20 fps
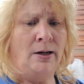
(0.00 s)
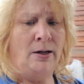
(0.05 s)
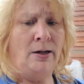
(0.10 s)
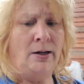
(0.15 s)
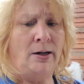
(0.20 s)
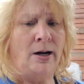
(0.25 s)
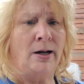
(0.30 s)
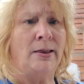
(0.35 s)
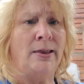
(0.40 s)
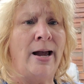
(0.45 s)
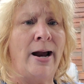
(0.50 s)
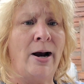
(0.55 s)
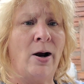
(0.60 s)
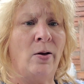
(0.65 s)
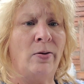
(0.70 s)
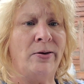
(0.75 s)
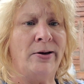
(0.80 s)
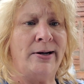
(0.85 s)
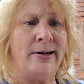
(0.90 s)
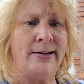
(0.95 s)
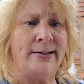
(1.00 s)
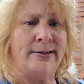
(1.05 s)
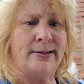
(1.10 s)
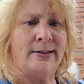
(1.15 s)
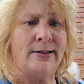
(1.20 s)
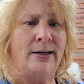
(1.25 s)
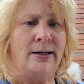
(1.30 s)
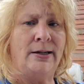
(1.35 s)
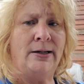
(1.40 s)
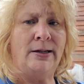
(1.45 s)
allow these
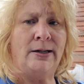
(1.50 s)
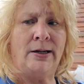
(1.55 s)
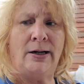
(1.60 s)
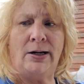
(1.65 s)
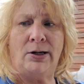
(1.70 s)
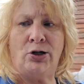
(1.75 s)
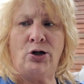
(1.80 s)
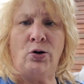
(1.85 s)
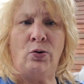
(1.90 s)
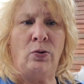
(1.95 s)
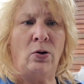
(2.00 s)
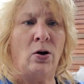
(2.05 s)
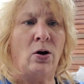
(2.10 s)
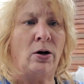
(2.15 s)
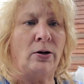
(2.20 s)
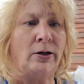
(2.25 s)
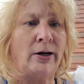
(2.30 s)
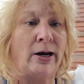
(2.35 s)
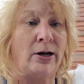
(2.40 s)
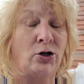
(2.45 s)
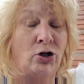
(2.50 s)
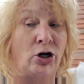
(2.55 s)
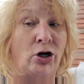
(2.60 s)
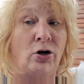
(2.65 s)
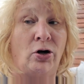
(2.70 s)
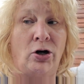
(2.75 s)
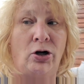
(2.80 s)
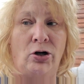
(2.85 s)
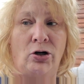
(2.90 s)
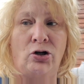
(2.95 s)
two lawn chair
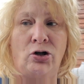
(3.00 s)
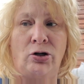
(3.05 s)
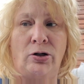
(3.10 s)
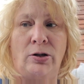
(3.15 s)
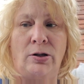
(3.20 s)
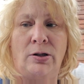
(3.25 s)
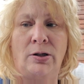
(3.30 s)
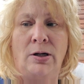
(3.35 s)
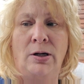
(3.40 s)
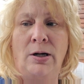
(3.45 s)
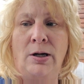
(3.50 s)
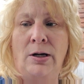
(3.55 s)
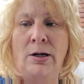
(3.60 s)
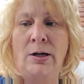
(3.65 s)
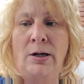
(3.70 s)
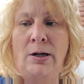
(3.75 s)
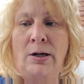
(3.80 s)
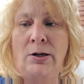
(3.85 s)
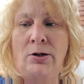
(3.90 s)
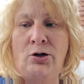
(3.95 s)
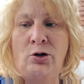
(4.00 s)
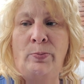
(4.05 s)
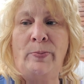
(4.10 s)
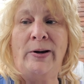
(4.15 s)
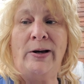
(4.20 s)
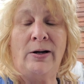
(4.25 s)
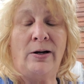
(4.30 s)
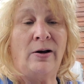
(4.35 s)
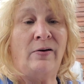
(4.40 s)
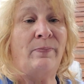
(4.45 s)
cushions to be
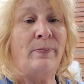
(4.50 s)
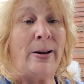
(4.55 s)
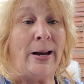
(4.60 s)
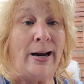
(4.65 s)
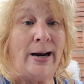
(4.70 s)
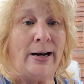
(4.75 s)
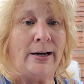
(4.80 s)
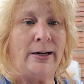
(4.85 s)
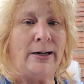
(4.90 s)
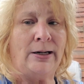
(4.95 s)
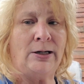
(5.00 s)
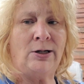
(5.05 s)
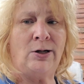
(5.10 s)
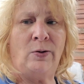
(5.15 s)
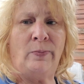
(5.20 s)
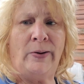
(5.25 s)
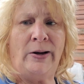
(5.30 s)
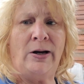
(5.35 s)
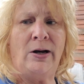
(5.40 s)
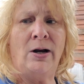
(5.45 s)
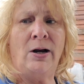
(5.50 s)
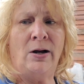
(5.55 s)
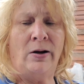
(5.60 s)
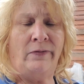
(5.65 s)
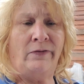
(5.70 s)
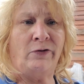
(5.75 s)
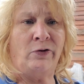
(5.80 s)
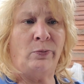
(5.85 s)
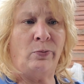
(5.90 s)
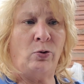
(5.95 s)
enough padding to be
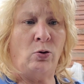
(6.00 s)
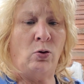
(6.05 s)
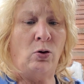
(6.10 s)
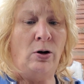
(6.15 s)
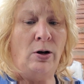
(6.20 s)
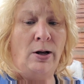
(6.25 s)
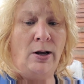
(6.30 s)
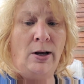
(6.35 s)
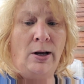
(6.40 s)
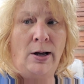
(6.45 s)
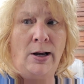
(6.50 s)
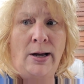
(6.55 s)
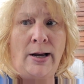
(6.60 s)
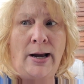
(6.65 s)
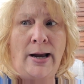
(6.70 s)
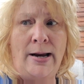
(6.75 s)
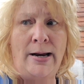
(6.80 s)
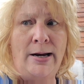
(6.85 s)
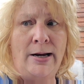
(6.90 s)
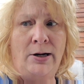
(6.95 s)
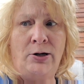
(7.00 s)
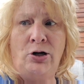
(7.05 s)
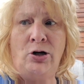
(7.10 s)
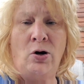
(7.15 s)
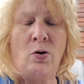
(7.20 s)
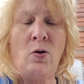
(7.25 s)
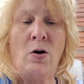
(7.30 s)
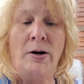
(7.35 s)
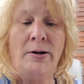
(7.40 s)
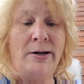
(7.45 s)
comfortable. And, you
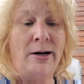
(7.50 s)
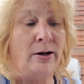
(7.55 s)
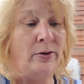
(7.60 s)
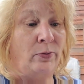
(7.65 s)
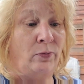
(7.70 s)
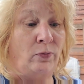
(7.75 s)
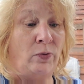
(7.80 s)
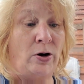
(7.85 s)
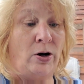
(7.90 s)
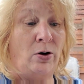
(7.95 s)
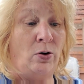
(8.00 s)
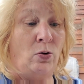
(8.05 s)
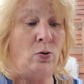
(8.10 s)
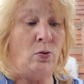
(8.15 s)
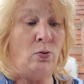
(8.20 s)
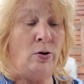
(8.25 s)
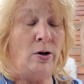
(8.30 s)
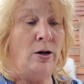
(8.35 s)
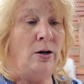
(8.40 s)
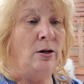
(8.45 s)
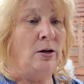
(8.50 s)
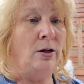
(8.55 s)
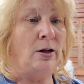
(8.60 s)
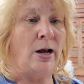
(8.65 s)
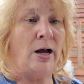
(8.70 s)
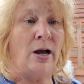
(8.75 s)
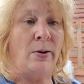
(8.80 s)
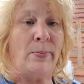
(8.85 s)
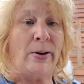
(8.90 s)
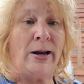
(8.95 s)
know, on down the road,
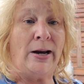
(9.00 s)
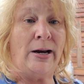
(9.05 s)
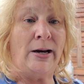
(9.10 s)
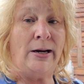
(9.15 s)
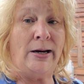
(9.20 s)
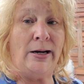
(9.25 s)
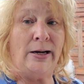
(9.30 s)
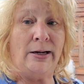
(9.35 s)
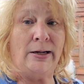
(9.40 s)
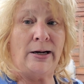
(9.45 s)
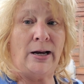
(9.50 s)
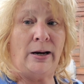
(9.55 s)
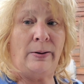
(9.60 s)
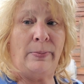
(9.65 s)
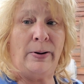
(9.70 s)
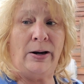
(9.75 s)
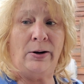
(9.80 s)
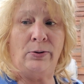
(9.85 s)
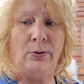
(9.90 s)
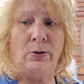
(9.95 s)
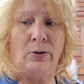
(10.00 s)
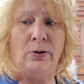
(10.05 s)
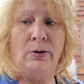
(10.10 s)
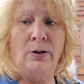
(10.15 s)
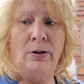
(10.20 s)
I may get a better,